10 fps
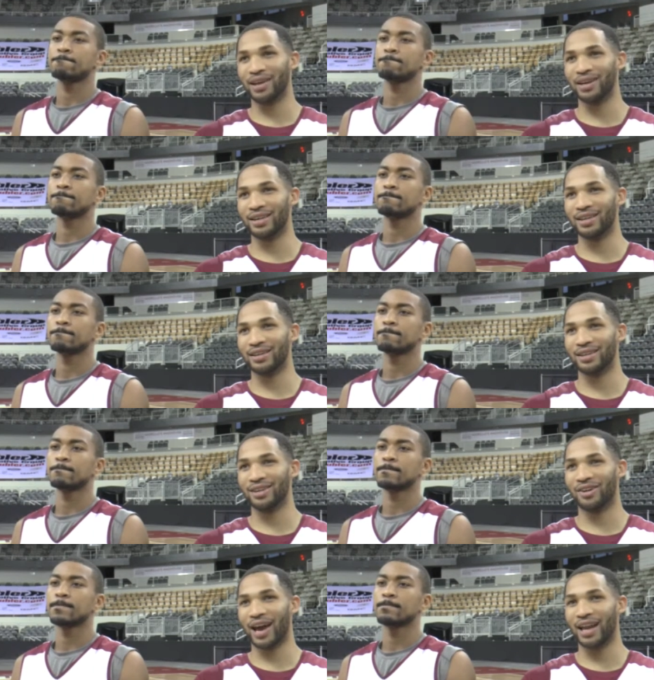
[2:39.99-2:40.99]
Speaker 1: good to you
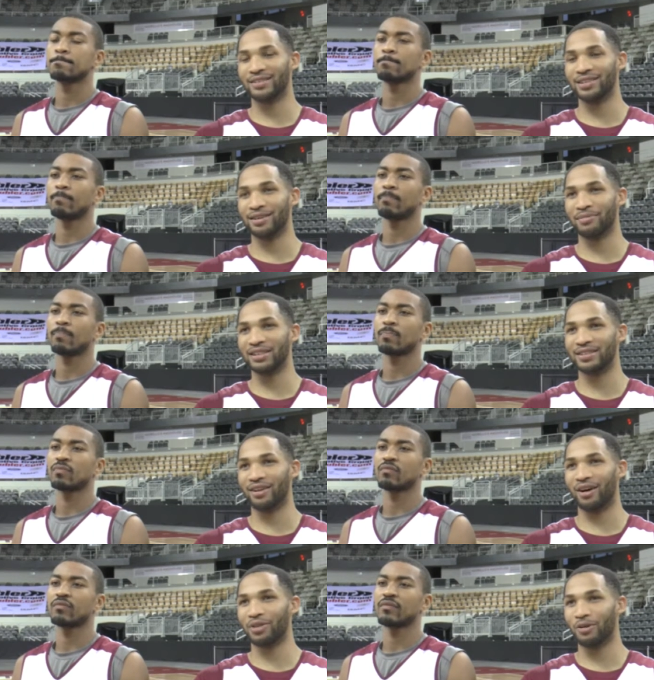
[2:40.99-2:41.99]
know kind of see him get sent
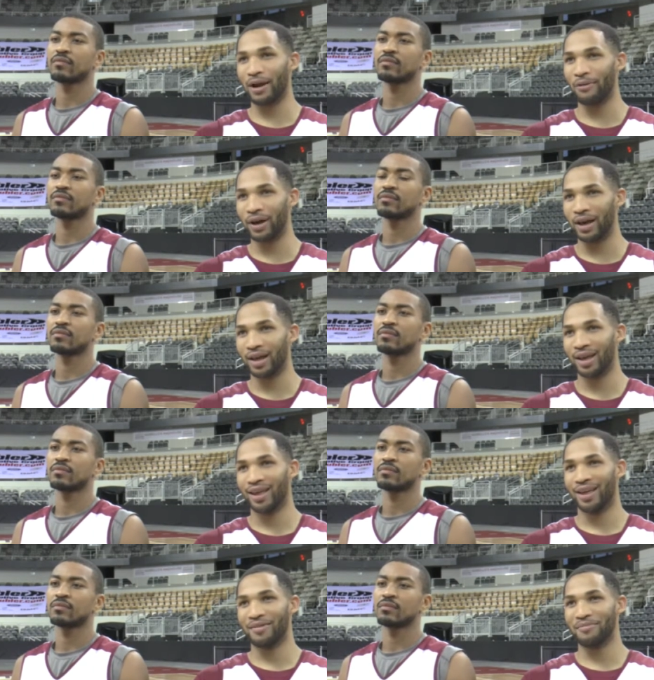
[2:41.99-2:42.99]
off the right way.
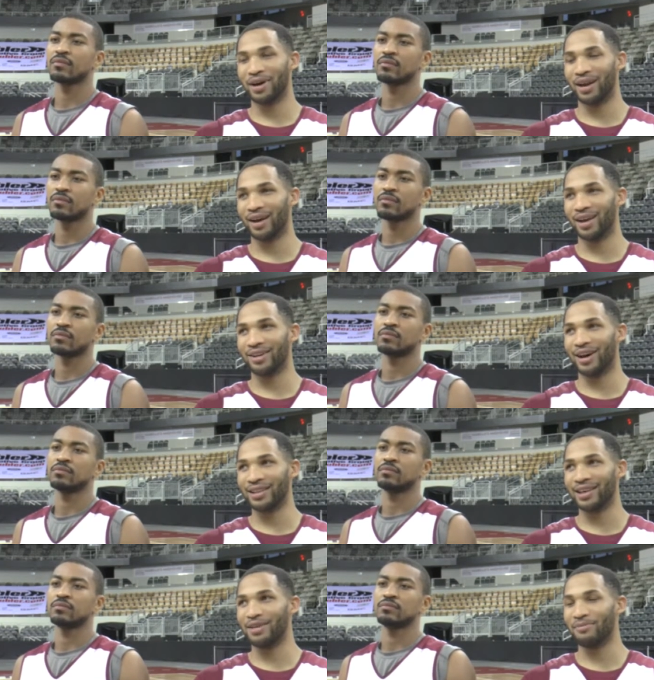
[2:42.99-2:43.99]
But uh, you know I
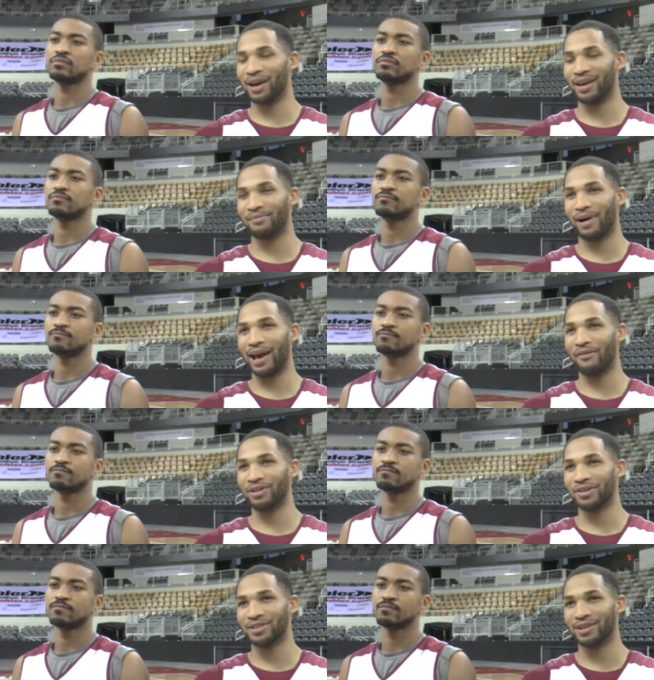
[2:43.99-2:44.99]
think he might might have a
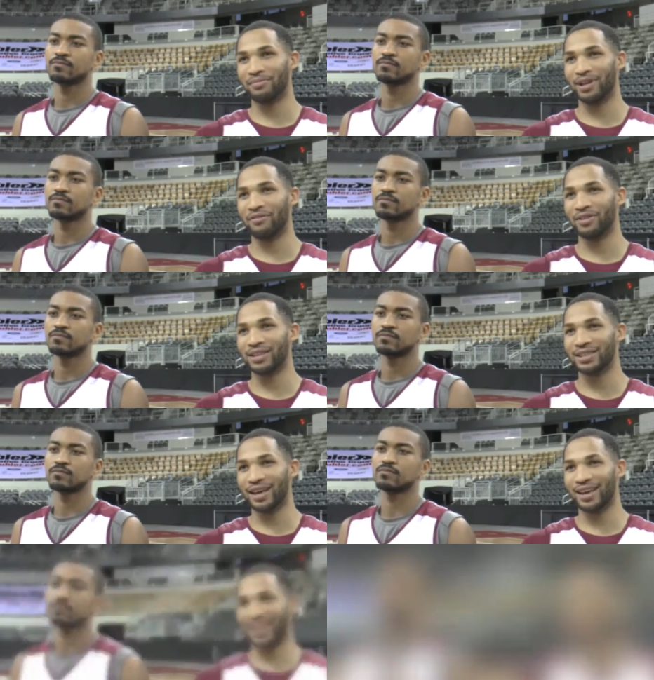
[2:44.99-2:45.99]
little something left in the
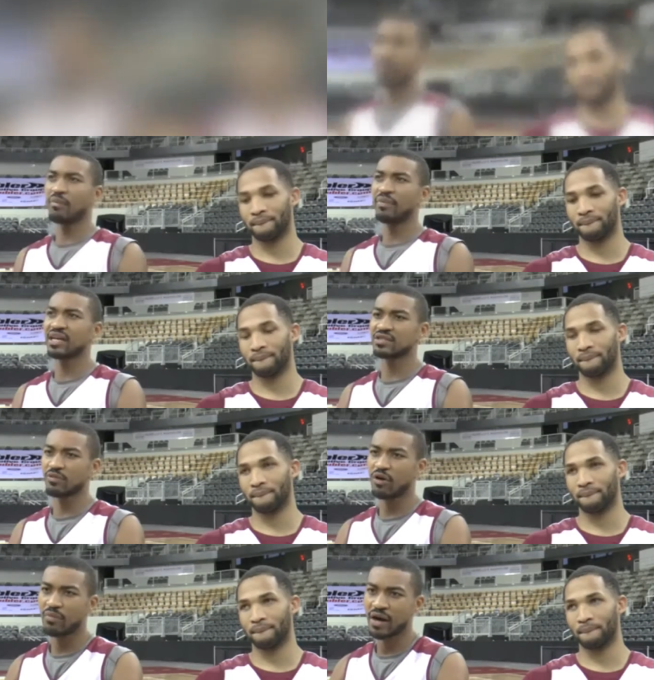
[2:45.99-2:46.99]
tank.
Speaker 2: Uh, my biggest
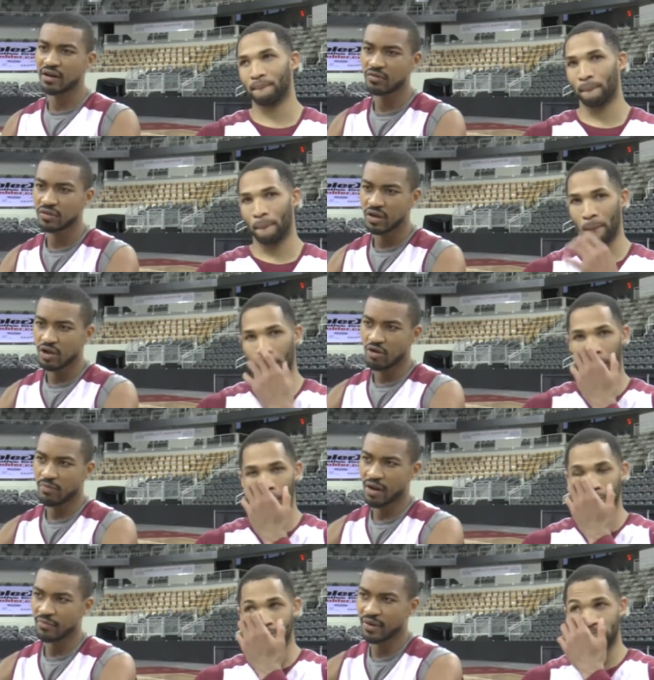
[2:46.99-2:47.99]
role model would
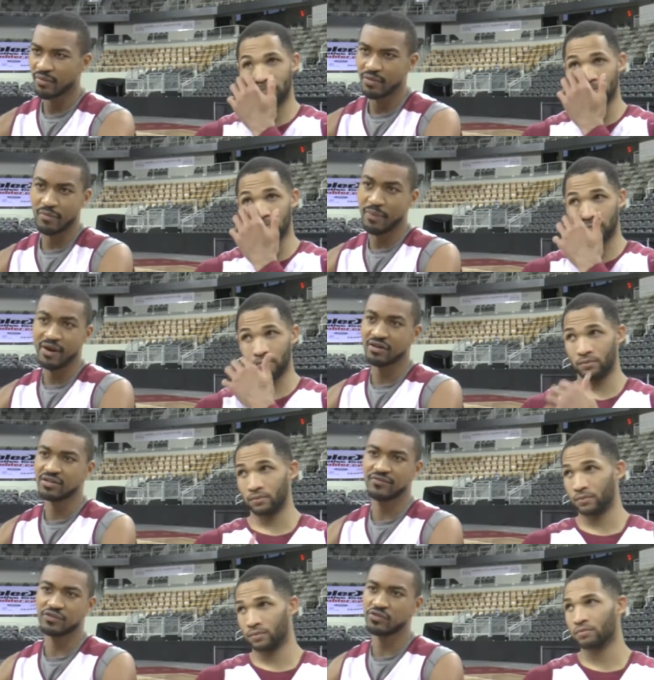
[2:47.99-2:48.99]
probably be my
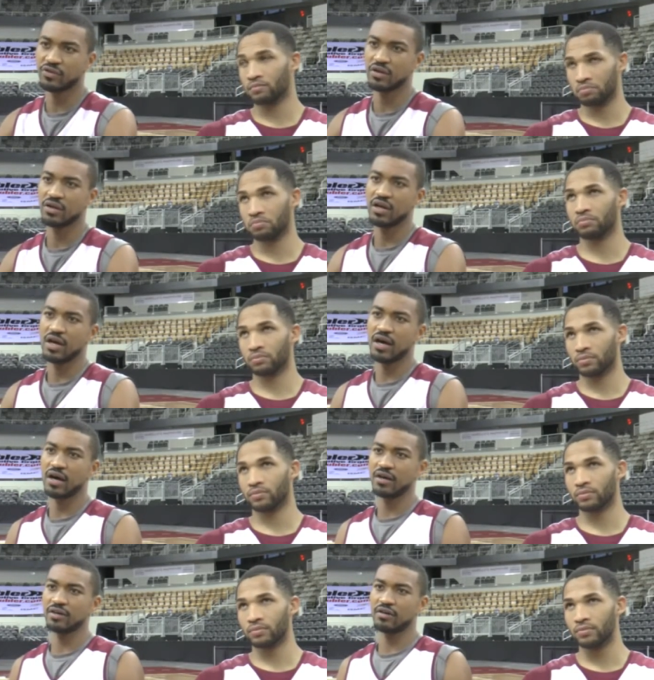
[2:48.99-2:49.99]
parents for sure.
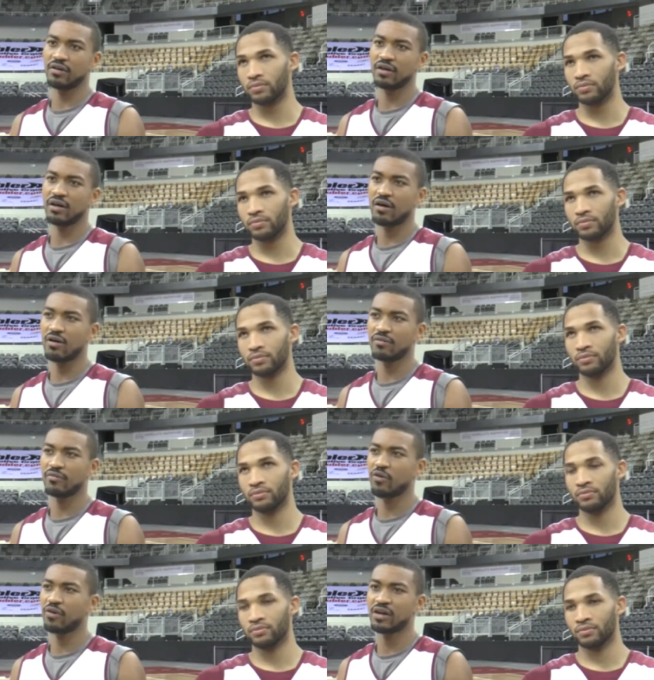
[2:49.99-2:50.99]
Uh, you know,
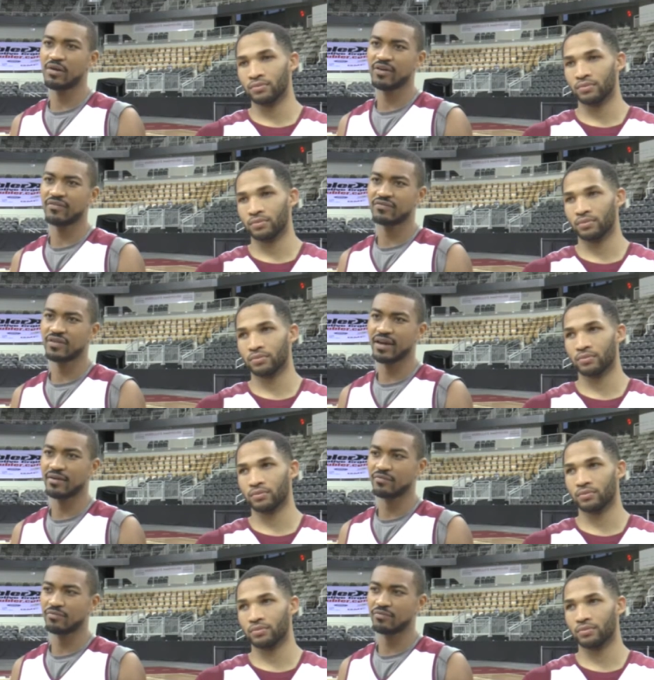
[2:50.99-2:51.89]
growing up, they, they